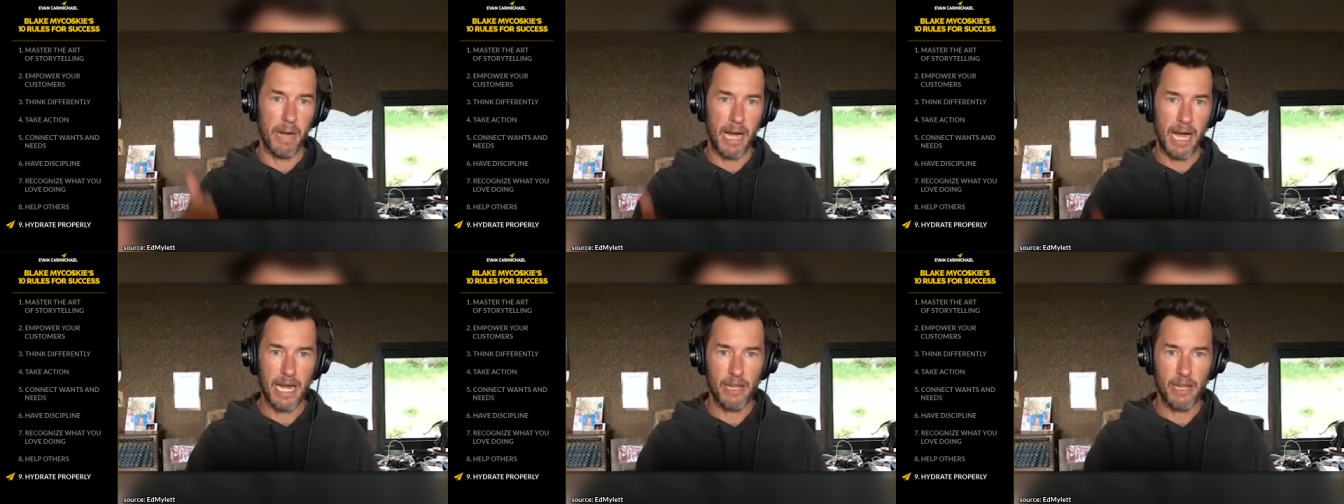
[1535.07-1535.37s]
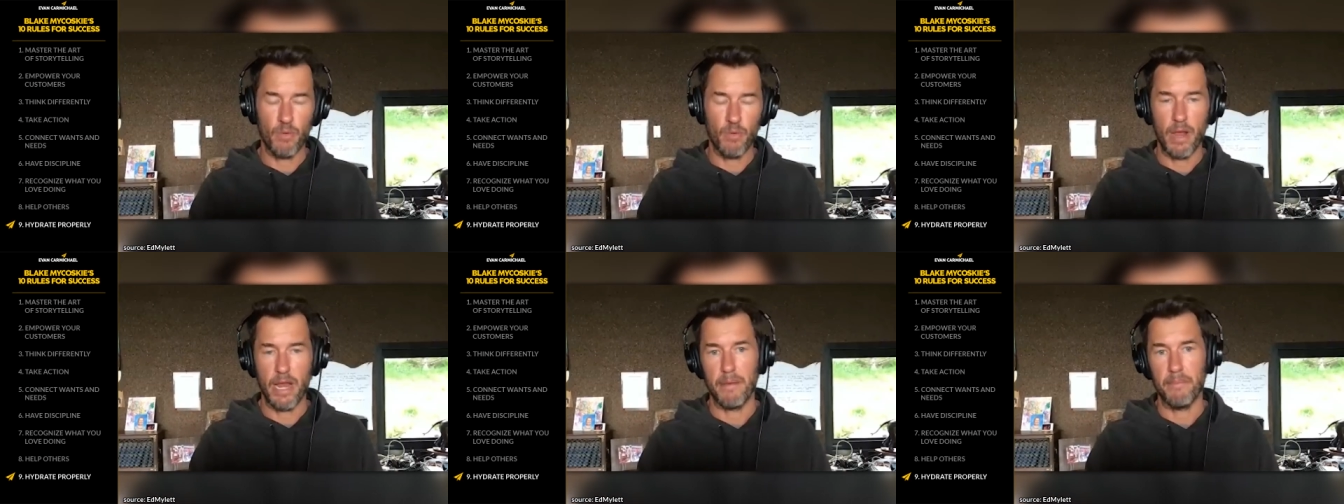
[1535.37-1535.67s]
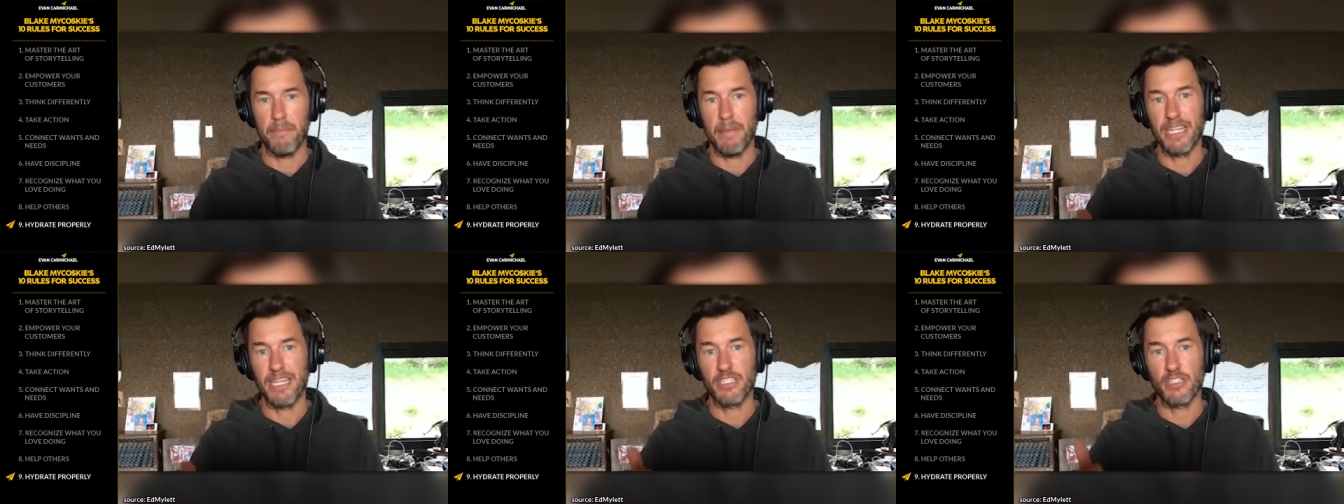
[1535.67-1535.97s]
body
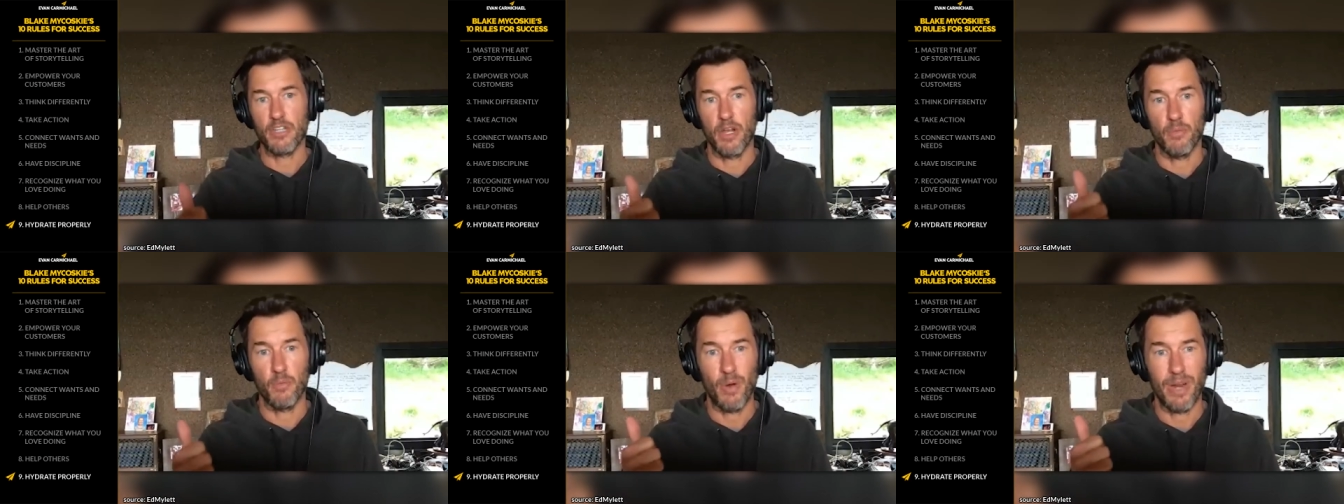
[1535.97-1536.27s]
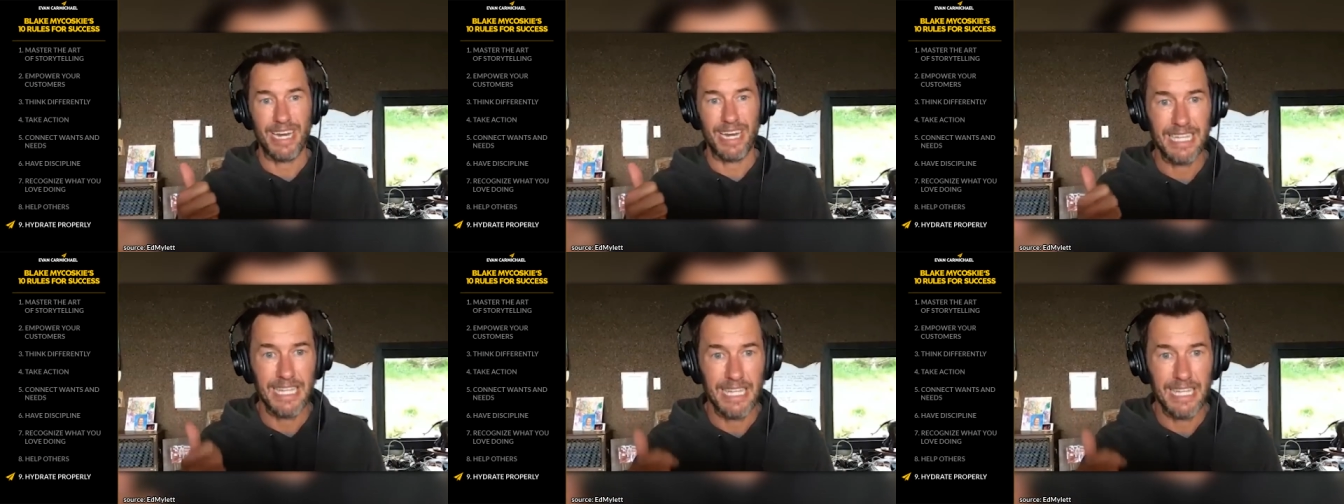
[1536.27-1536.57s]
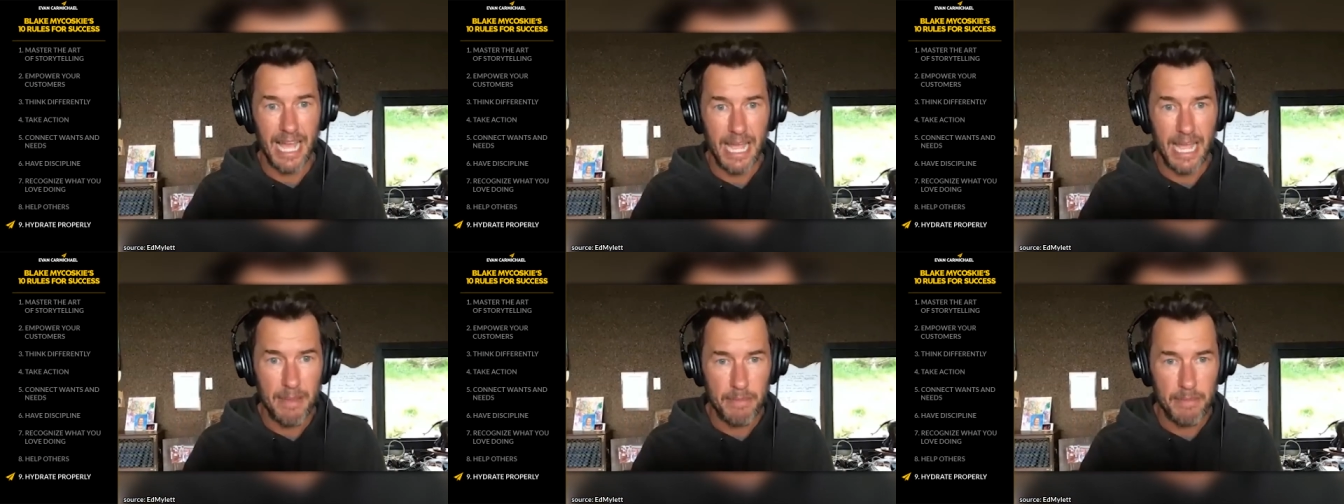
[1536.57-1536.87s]
weight, based on what
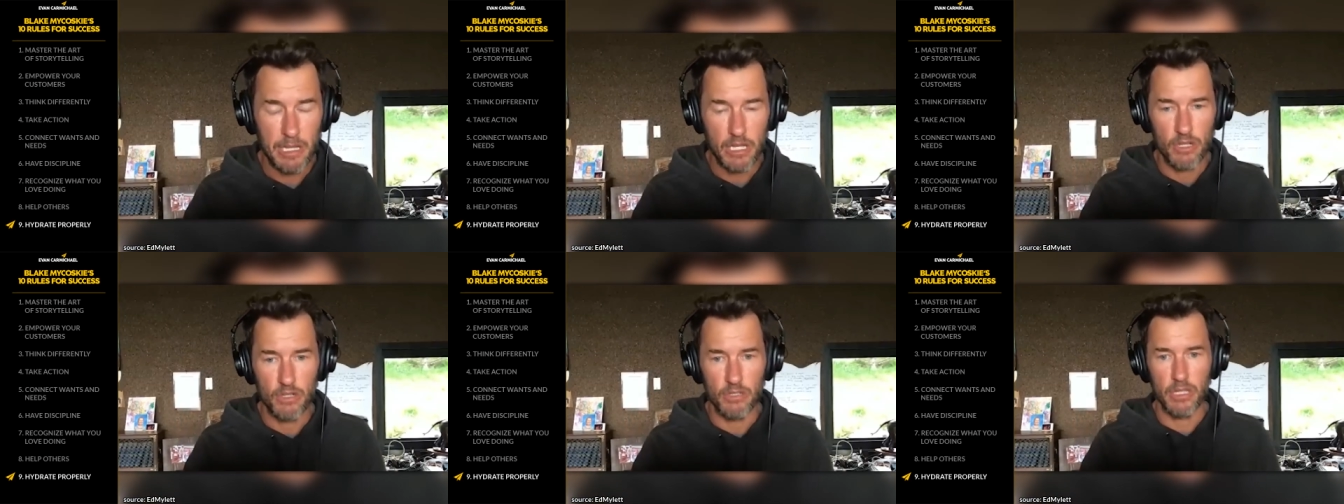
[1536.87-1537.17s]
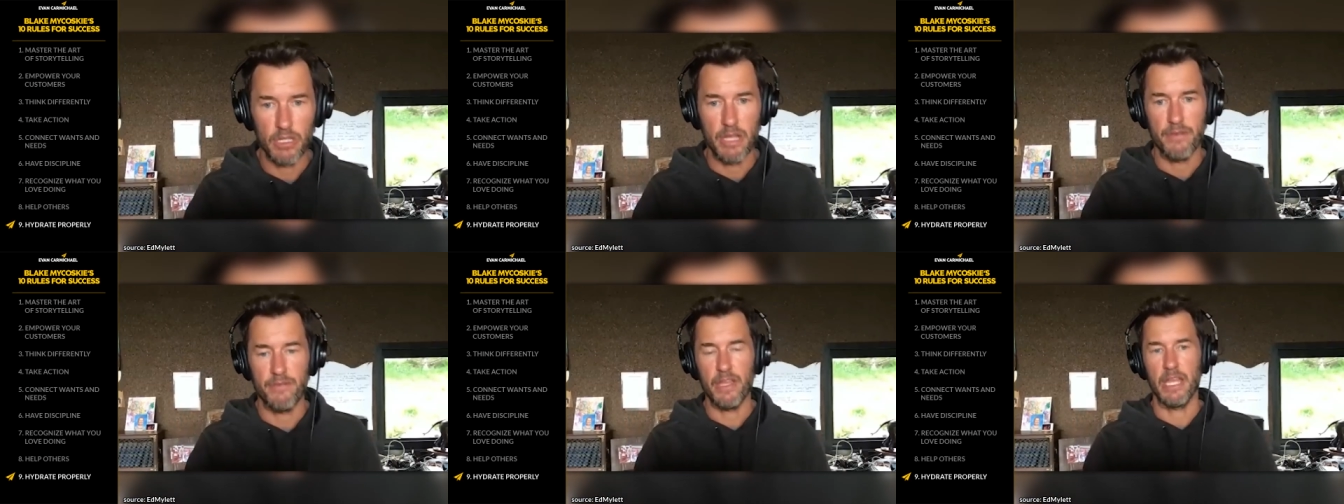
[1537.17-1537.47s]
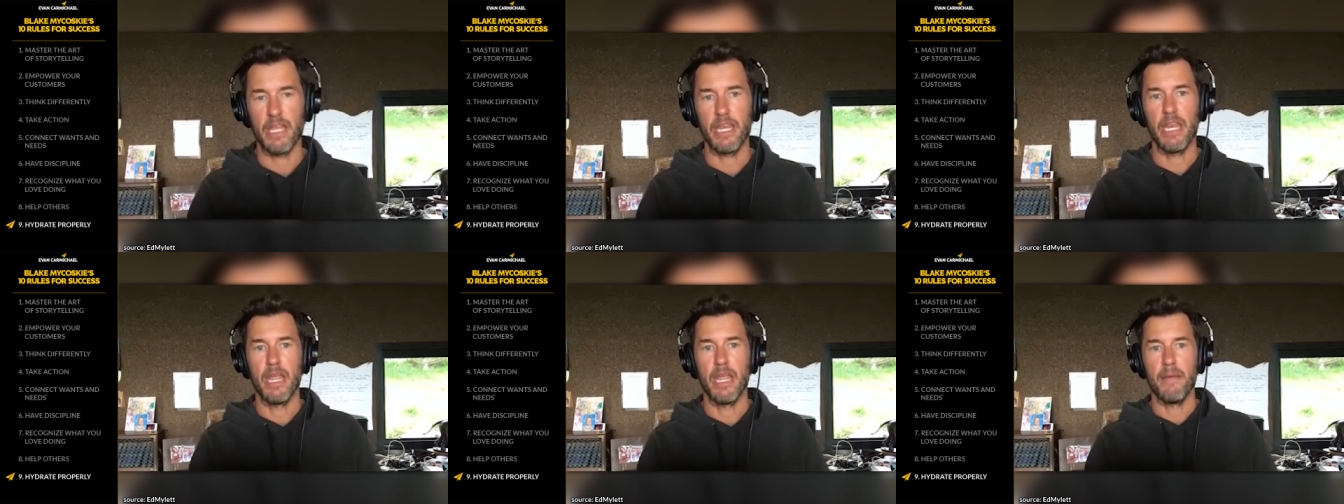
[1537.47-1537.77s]
climate you live
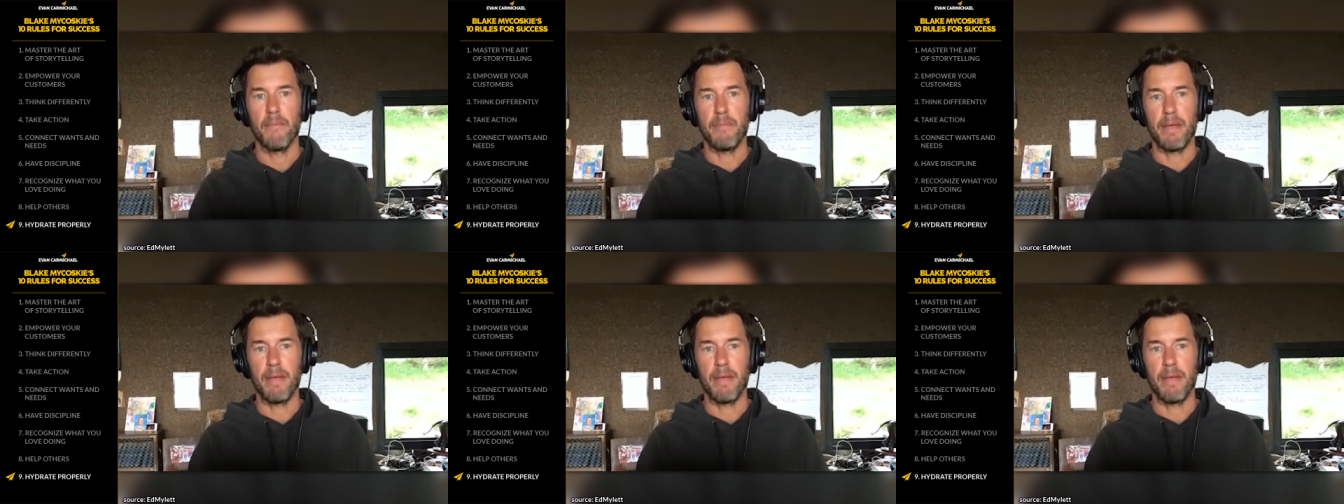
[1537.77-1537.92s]
in,